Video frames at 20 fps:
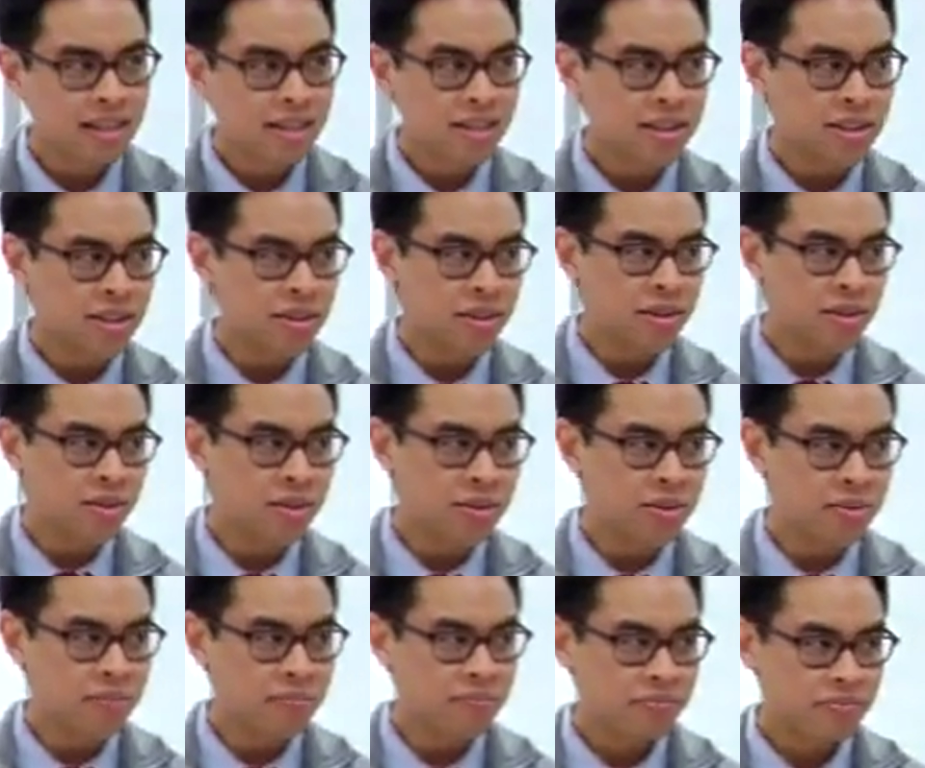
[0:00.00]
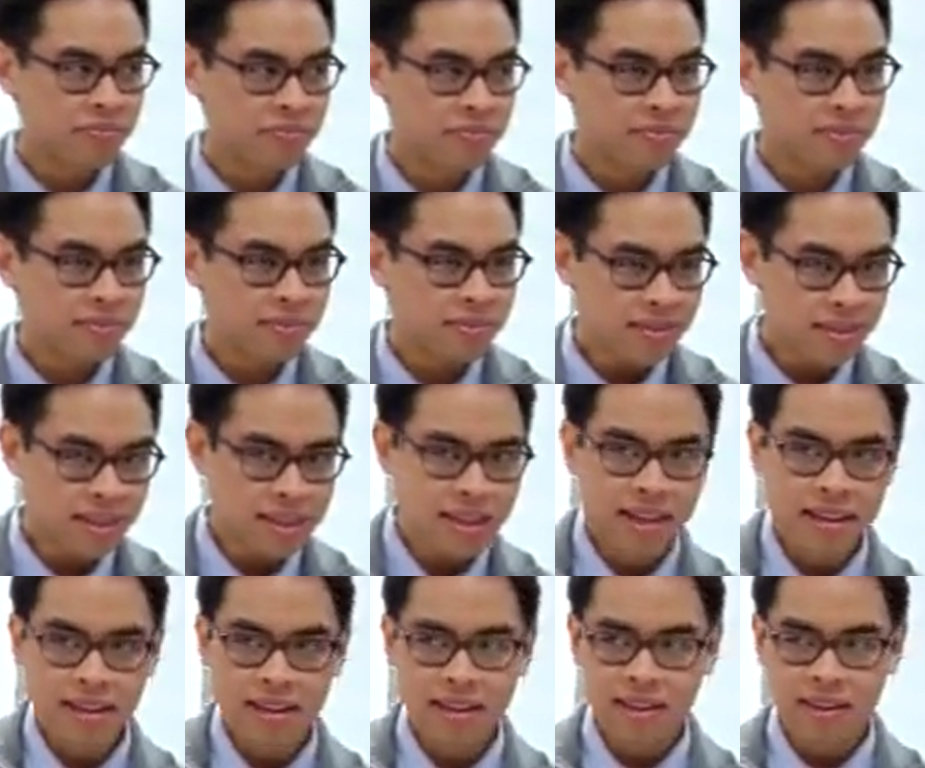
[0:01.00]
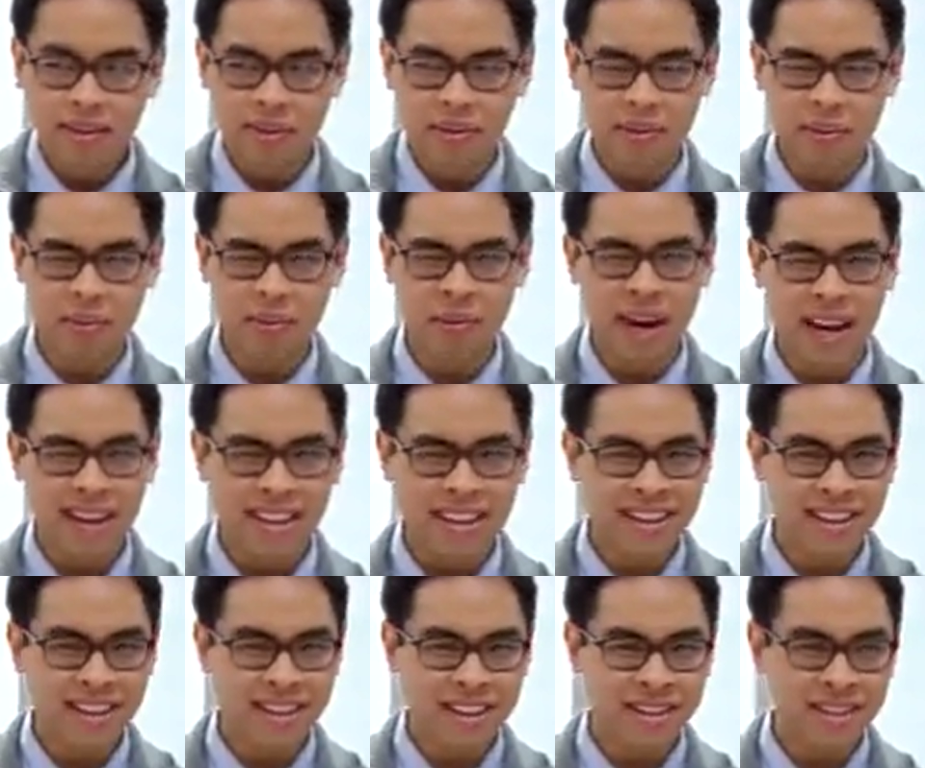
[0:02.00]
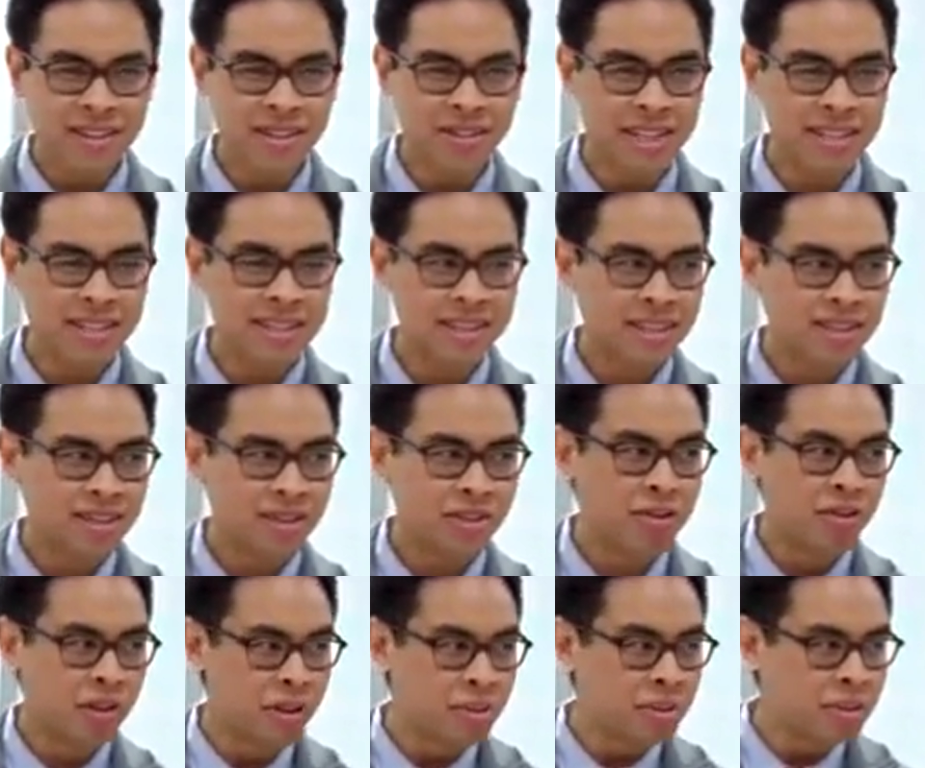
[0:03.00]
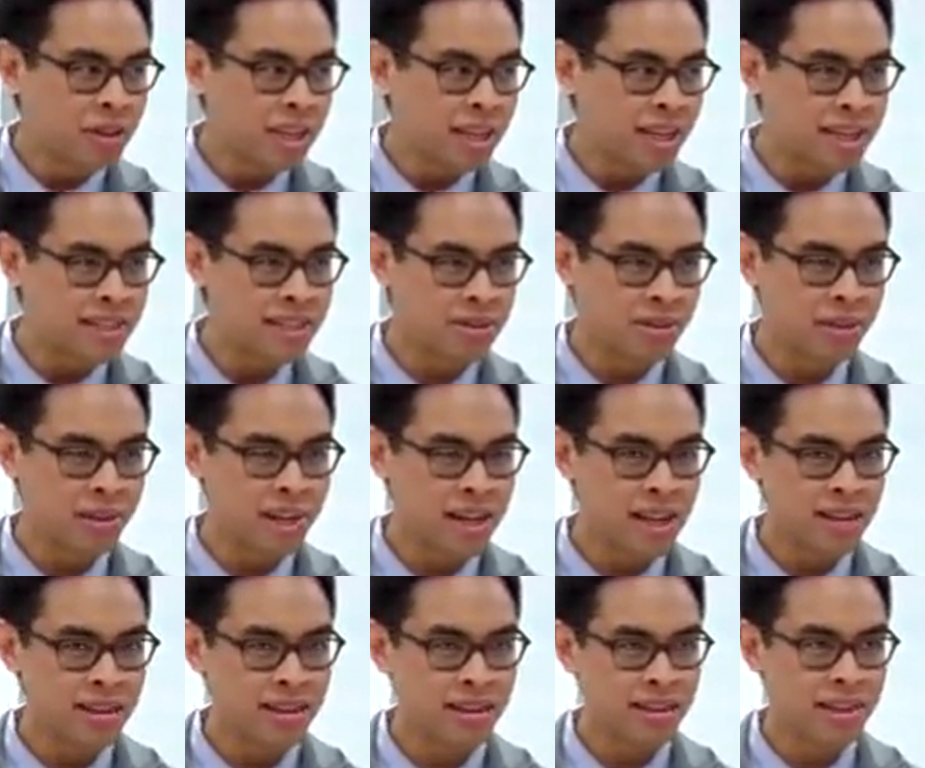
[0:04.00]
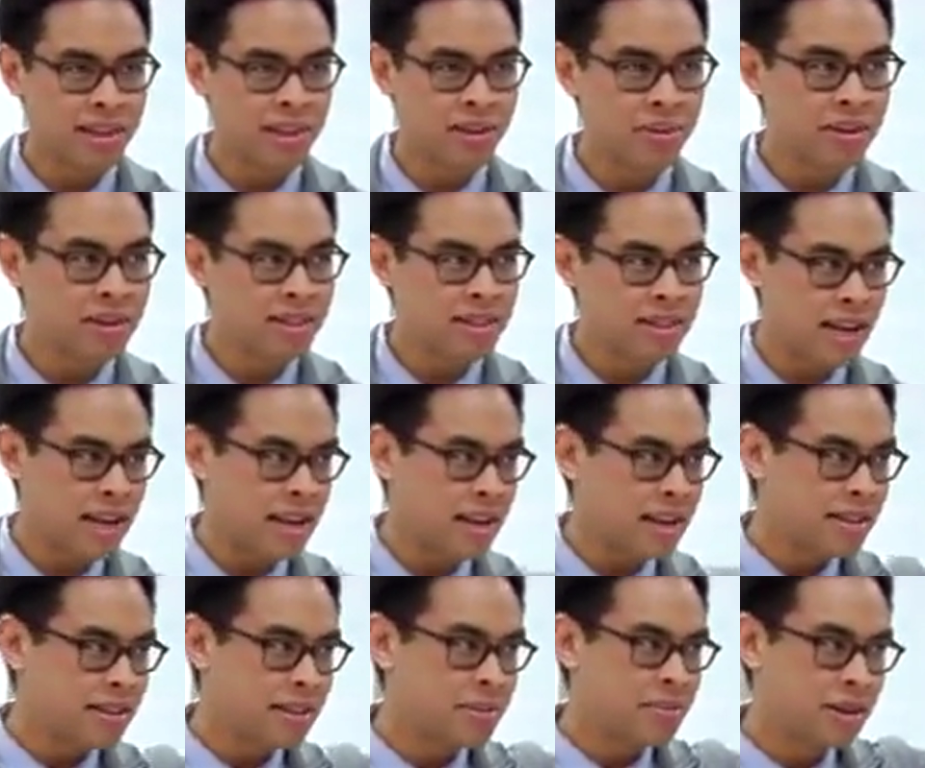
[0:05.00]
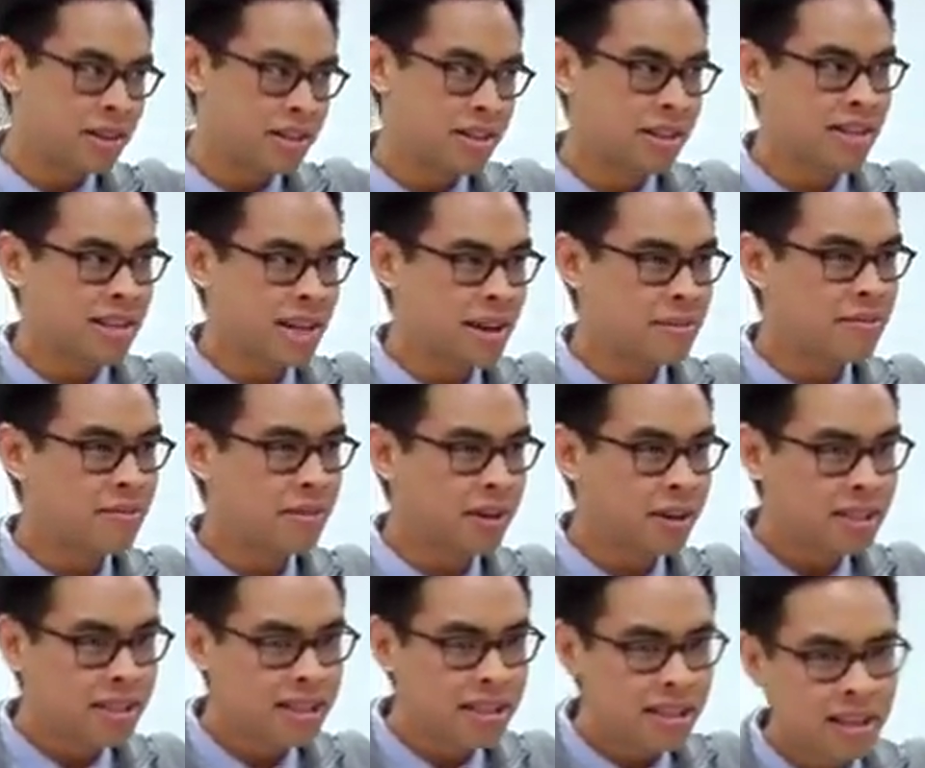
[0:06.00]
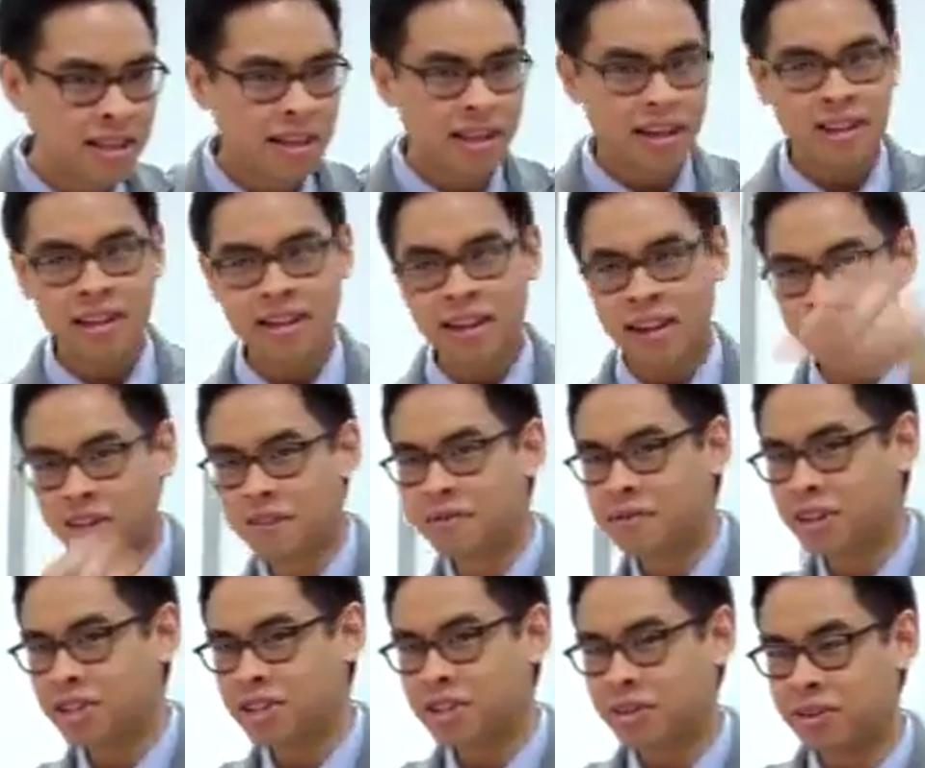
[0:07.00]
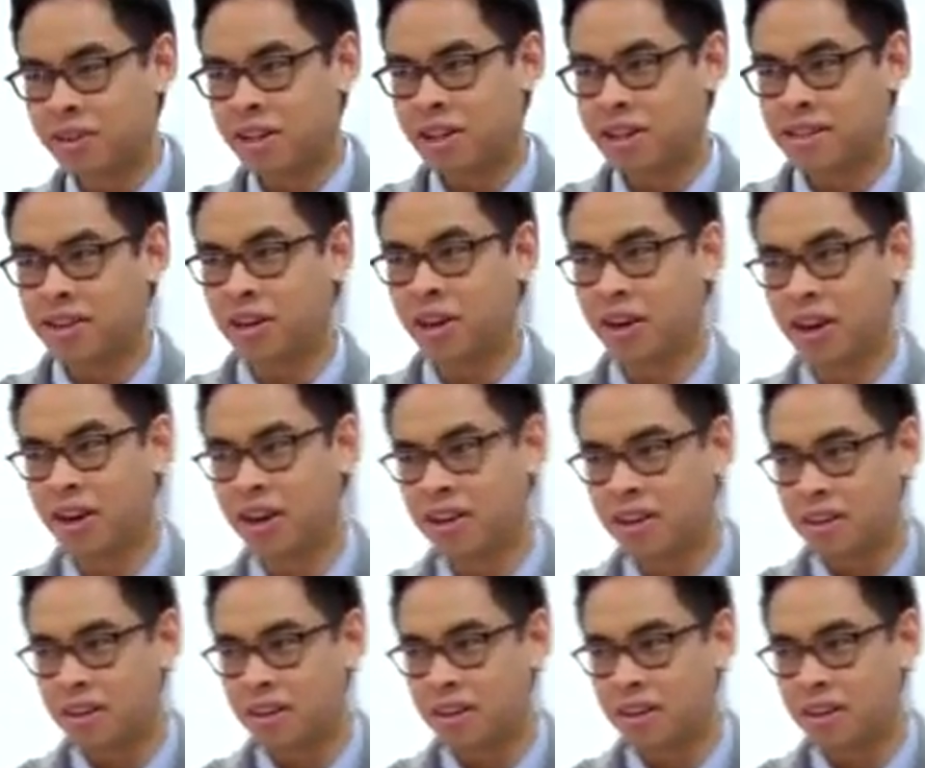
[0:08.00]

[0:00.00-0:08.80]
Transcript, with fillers: So why did the author do this? So normally in a story, it would say the person's name first and then refer to her as her.